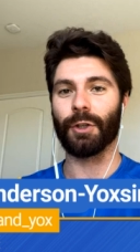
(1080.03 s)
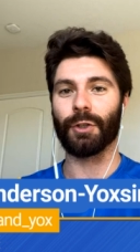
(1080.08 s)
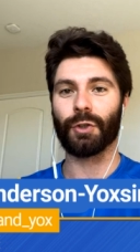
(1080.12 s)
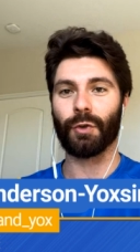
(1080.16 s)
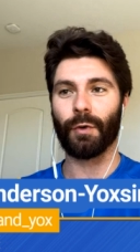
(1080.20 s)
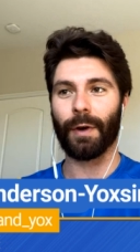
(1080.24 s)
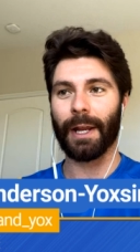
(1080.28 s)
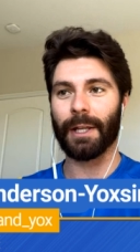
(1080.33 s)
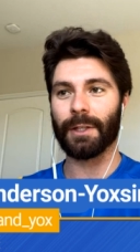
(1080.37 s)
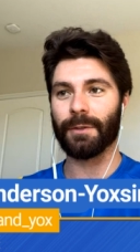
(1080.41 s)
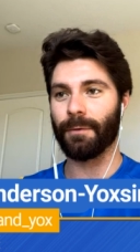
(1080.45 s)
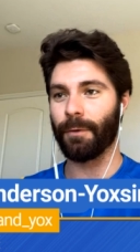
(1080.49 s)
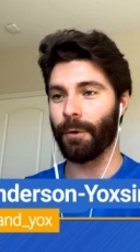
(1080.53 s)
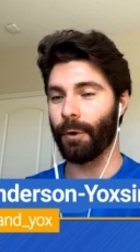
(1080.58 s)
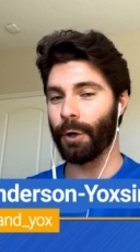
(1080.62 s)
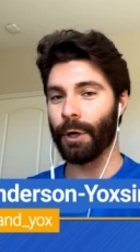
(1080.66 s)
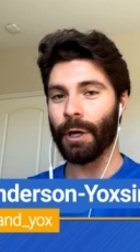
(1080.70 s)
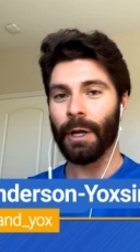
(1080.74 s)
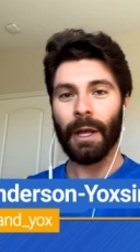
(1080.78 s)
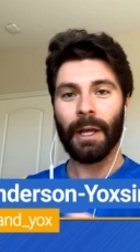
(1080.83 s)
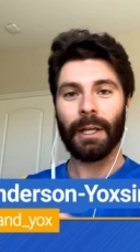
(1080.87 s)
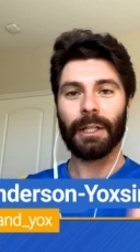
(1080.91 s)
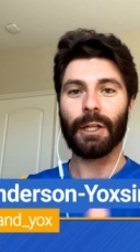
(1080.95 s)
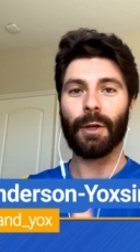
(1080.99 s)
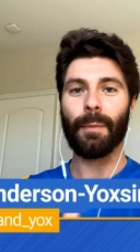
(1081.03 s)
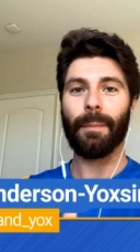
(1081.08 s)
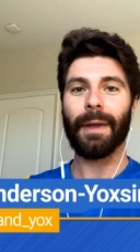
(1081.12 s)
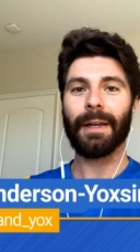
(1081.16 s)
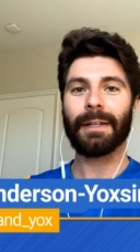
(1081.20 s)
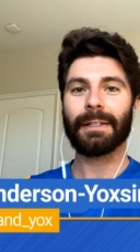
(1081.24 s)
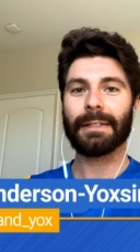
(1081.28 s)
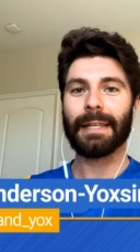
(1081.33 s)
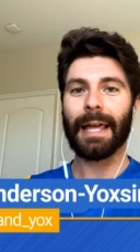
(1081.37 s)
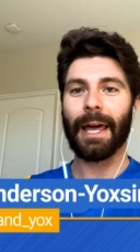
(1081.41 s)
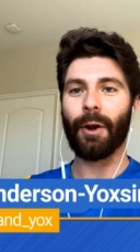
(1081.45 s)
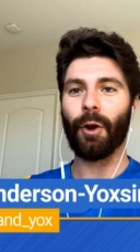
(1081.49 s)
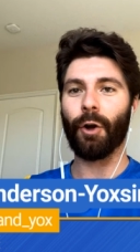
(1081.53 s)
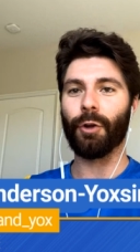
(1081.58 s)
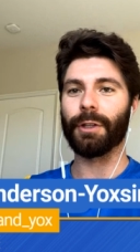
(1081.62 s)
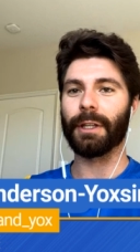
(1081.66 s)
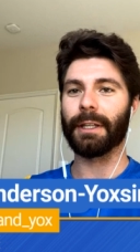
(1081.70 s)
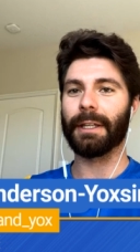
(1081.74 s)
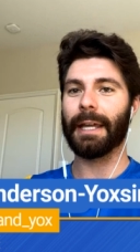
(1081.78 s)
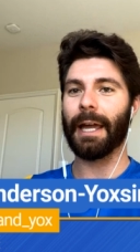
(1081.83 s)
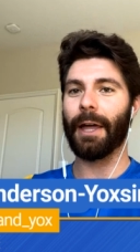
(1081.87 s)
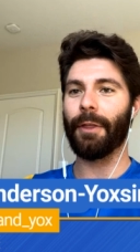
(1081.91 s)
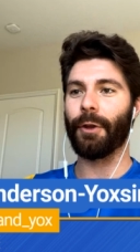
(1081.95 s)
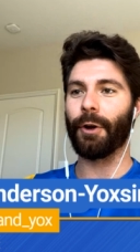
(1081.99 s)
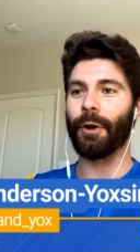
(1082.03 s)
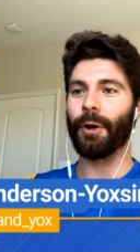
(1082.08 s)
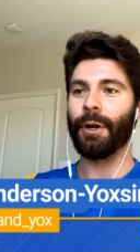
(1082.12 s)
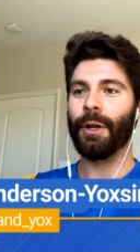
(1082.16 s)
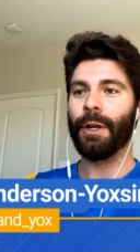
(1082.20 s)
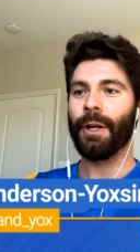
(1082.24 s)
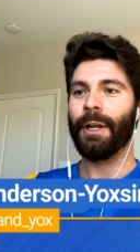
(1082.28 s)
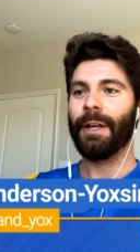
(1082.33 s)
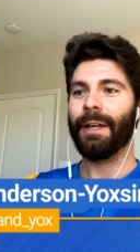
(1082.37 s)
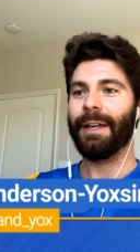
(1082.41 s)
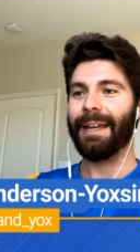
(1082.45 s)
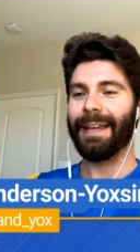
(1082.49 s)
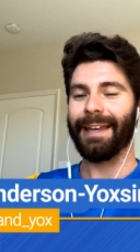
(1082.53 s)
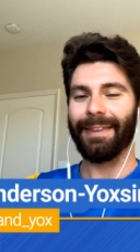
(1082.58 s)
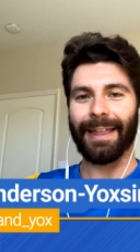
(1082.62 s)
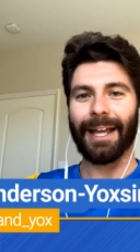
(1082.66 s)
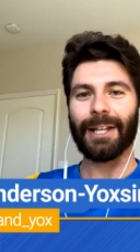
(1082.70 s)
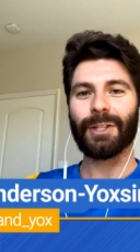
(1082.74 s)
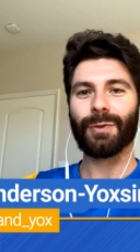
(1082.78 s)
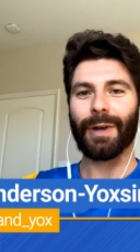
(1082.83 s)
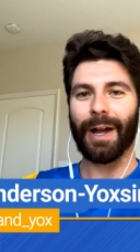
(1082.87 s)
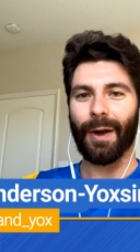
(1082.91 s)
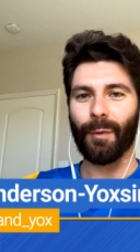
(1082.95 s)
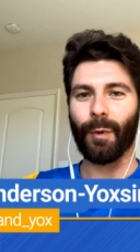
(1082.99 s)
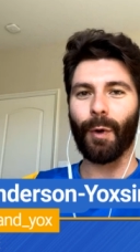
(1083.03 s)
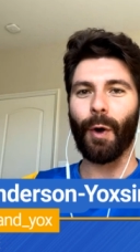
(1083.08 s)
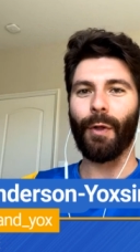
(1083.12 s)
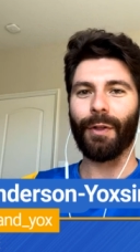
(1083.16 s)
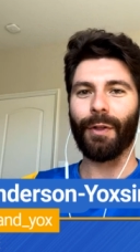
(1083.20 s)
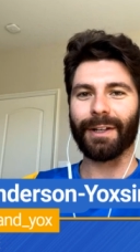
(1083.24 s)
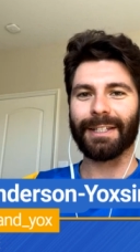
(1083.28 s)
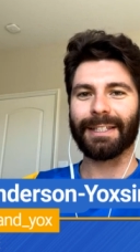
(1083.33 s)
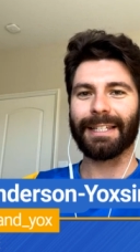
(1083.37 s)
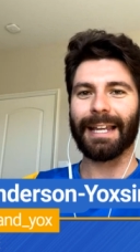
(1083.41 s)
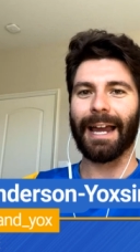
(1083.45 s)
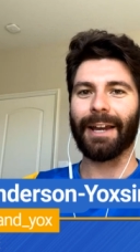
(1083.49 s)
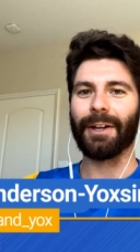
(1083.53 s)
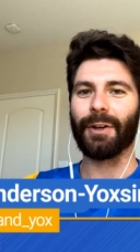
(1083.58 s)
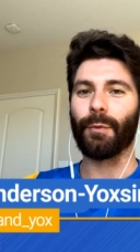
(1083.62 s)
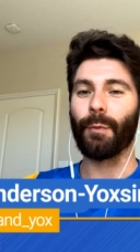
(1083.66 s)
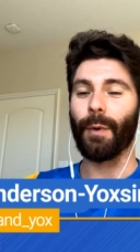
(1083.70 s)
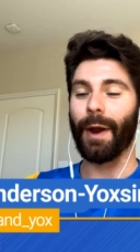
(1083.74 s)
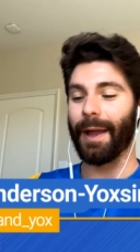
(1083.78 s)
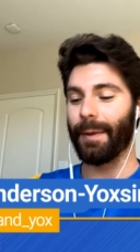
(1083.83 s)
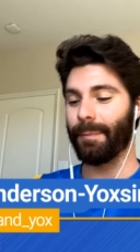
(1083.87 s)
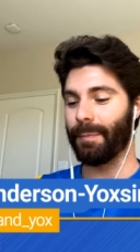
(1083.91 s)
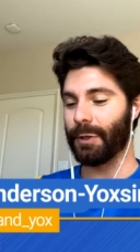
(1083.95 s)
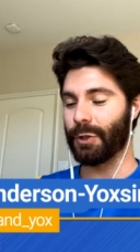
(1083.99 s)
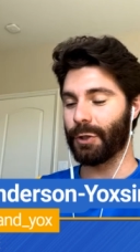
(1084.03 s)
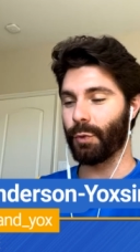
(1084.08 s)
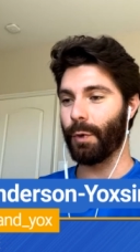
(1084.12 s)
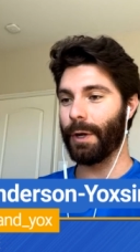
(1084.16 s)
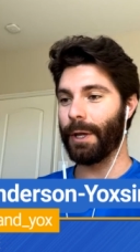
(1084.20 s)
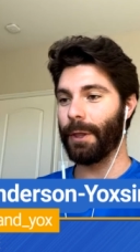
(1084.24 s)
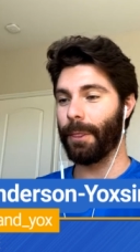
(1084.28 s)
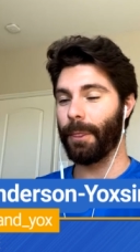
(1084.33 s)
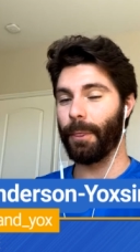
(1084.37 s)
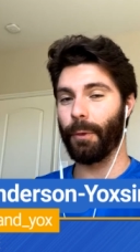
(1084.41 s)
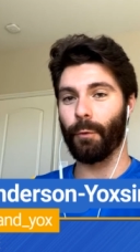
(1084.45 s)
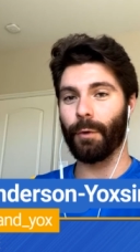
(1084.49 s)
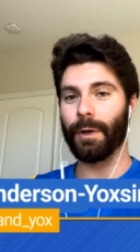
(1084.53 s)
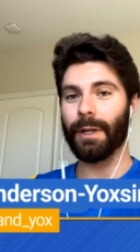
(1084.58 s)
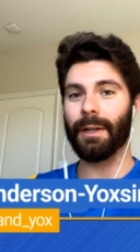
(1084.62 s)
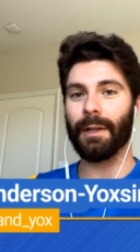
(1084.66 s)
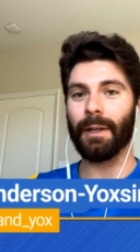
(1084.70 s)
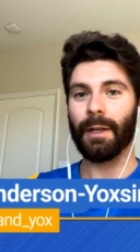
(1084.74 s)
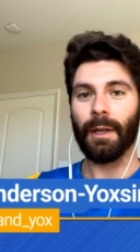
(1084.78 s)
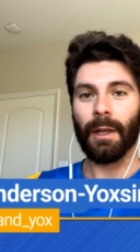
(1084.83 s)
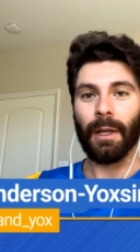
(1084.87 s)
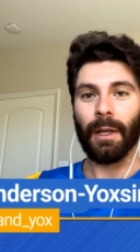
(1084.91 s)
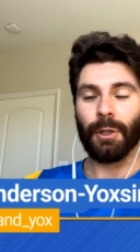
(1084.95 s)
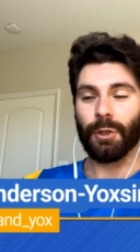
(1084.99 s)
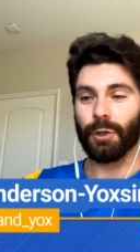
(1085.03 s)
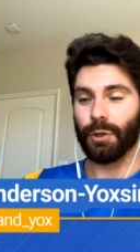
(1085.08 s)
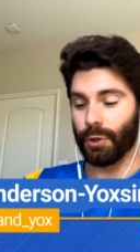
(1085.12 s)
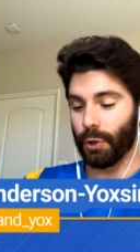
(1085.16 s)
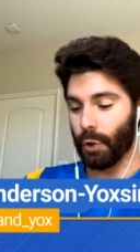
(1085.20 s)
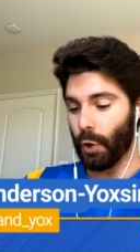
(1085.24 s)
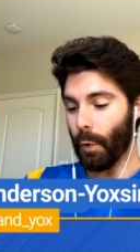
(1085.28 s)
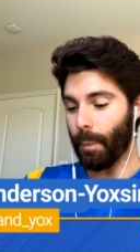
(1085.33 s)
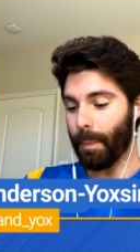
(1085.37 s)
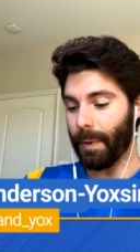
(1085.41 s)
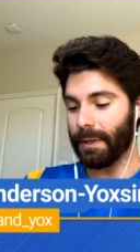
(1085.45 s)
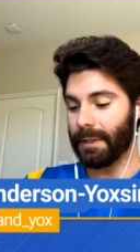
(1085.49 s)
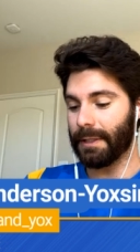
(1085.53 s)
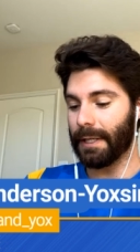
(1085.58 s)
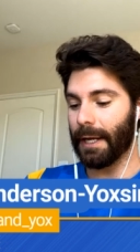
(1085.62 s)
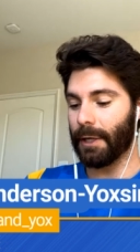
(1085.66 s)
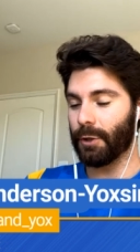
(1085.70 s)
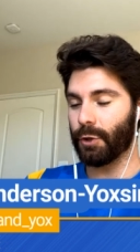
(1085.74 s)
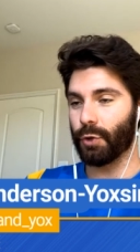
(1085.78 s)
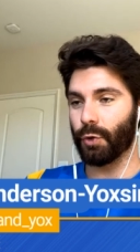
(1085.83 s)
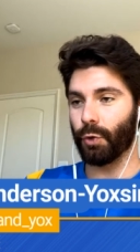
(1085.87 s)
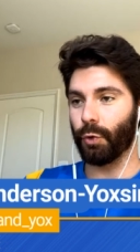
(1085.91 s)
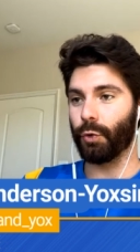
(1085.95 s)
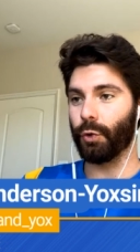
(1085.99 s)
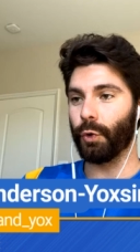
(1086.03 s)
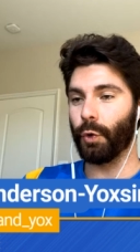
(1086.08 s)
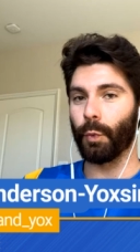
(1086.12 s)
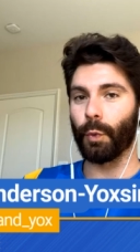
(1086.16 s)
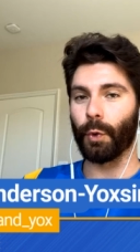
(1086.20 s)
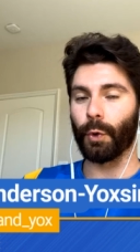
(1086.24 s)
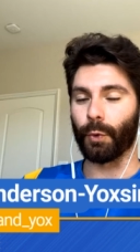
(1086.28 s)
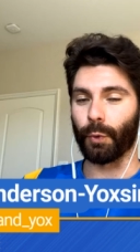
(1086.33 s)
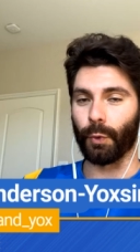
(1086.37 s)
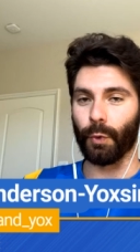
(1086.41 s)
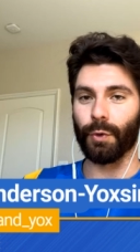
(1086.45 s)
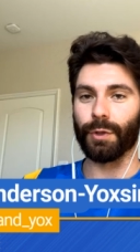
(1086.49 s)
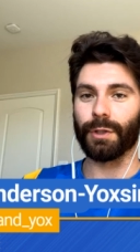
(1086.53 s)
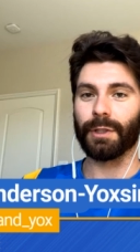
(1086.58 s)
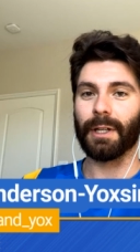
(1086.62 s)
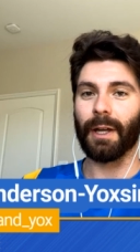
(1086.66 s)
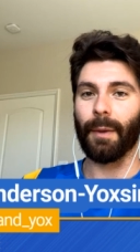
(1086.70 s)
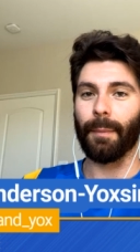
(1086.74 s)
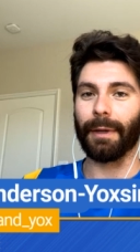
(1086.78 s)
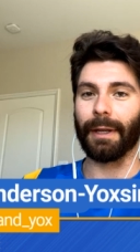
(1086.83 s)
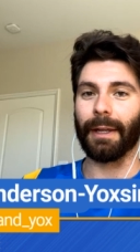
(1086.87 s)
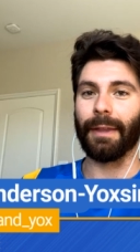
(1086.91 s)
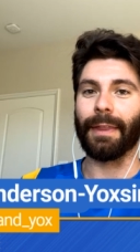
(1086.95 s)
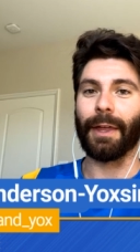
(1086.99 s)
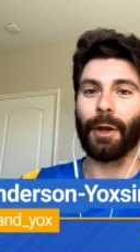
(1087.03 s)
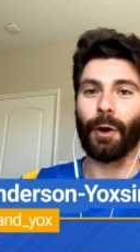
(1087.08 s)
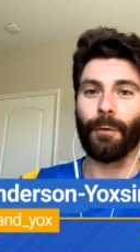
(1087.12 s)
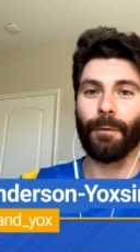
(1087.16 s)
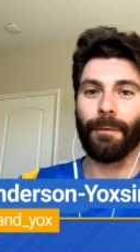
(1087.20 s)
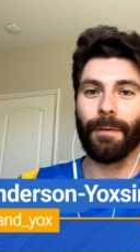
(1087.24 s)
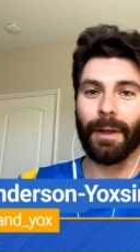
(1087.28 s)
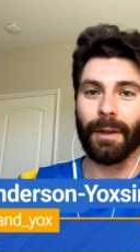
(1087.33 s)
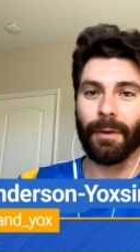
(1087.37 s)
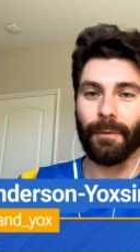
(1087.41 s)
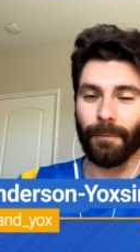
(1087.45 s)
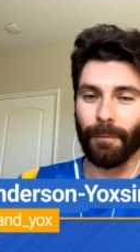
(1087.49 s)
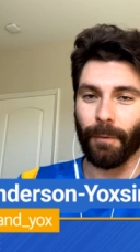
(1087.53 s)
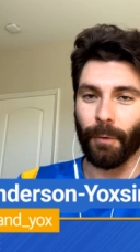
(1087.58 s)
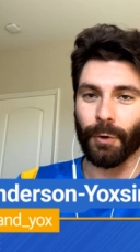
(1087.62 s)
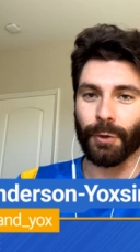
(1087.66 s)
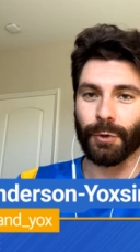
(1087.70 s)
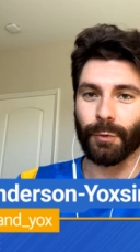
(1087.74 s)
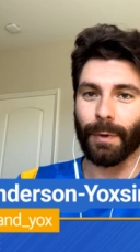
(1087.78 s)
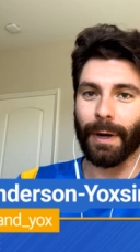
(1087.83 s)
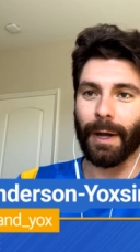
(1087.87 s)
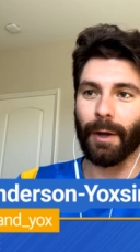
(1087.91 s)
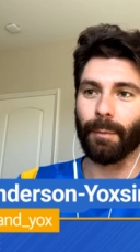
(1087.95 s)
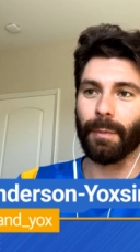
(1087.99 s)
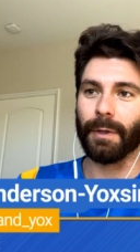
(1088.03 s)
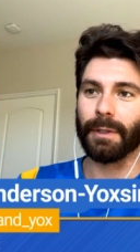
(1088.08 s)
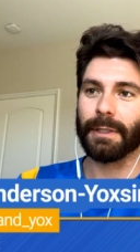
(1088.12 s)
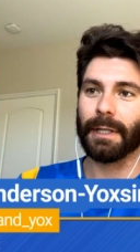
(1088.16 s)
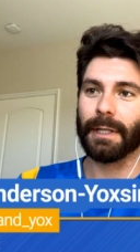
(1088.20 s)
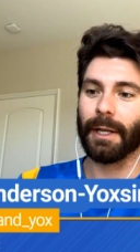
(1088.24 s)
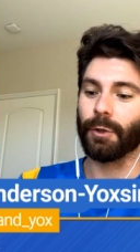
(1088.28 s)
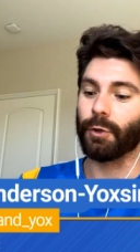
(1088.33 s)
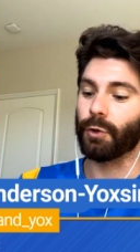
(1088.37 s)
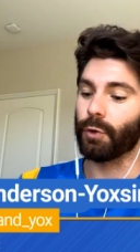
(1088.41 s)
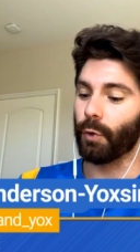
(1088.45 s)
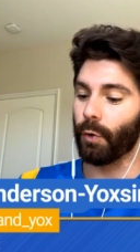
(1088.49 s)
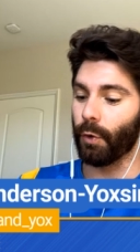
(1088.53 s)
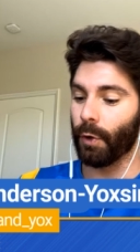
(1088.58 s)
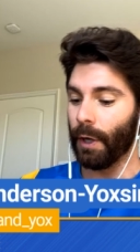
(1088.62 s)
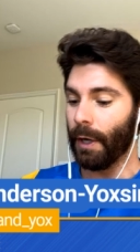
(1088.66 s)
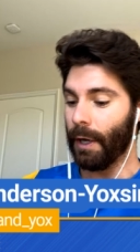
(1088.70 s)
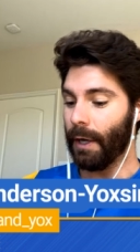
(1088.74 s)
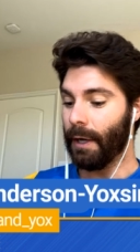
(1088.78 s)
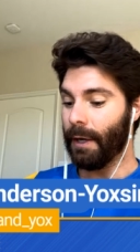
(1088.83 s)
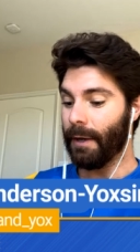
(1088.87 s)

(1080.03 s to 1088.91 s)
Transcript: transfer. You mix that all together, and that's why we're all excited, right? Between three, two potential new recruits coming in that are first round potential.